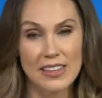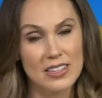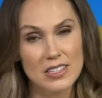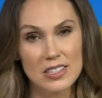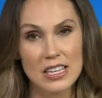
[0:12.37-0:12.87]
And
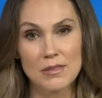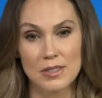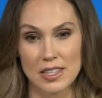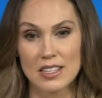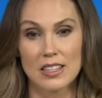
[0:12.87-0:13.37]

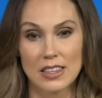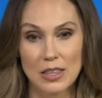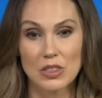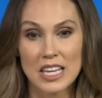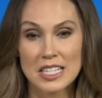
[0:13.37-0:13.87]

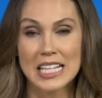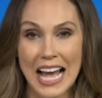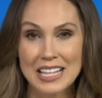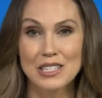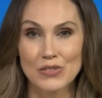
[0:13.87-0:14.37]
these
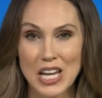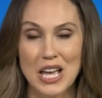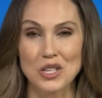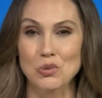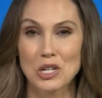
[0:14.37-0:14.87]
kinds of
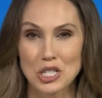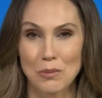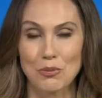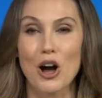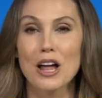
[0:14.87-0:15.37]
days, when it's
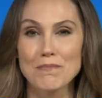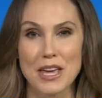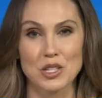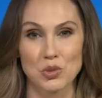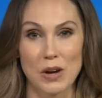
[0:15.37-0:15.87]
a
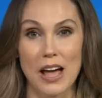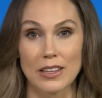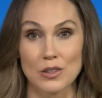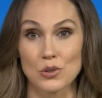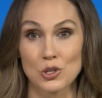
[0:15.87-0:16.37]
broad-based
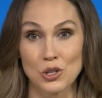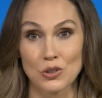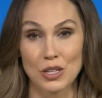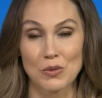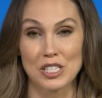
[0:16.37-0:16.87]
rally, and
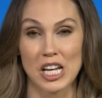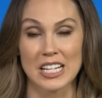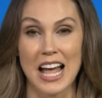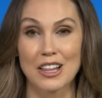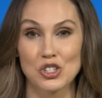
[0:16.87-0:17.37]
certainly when
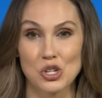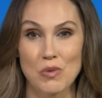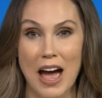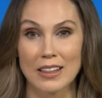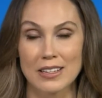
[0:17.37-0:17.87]
technology
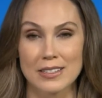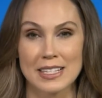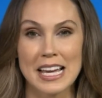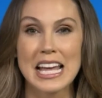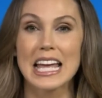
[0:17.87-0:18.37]

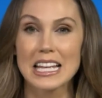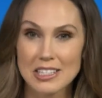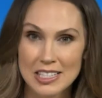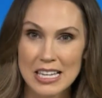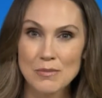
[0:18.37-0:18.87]
rallies,
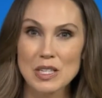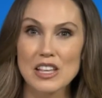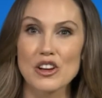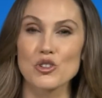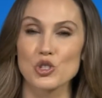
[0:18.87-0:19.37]
it seems
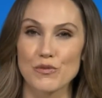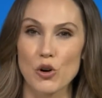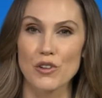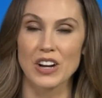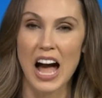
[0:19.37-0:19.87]
like there is a
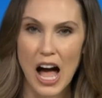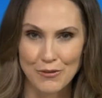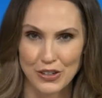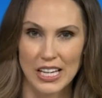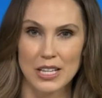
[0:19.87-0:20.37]
vote of
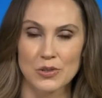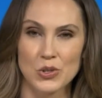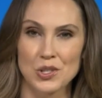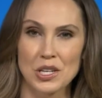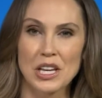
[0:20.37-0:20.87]

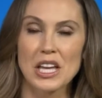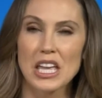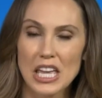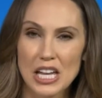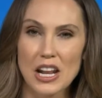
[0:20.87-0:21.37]
confidence
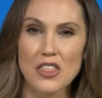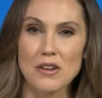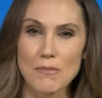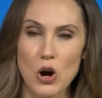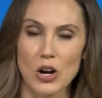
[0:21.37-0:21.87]
in
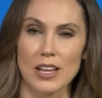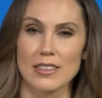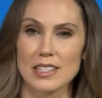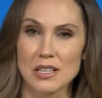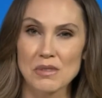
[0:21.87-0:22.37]
the market,
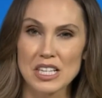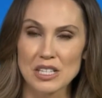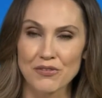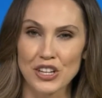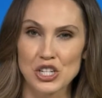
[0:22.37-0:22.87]
that some of these
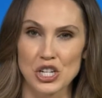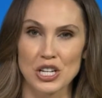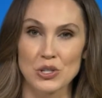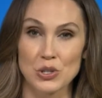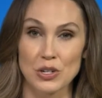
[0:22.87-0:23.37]
inflation
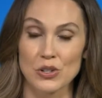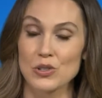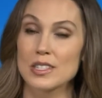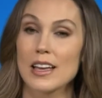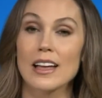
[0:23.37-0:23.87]

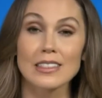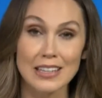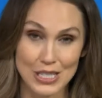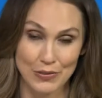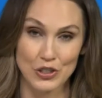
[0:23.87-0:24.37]
concerns, at
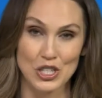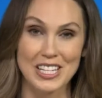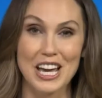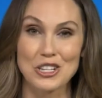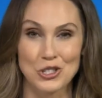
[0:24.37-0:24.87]
least for
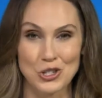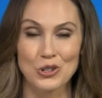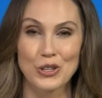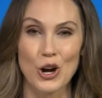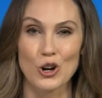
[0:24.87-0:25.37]
today,
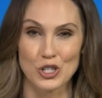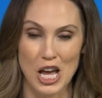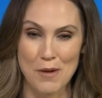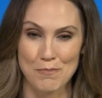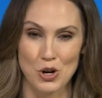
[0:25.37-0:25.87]
certainly are
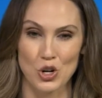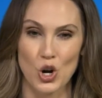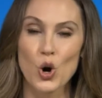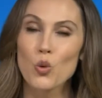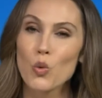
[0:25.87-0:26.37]

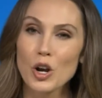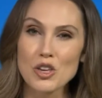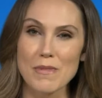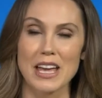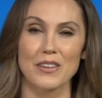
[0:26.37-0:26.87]
tempered. What do
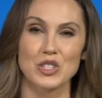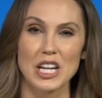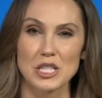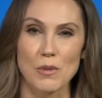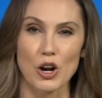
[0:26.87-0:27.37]
you make of
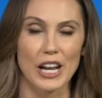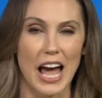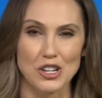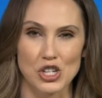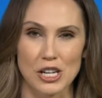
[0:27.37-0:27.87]
today's market
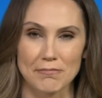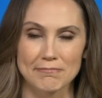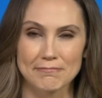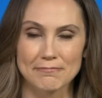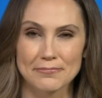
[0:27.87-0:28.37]
action?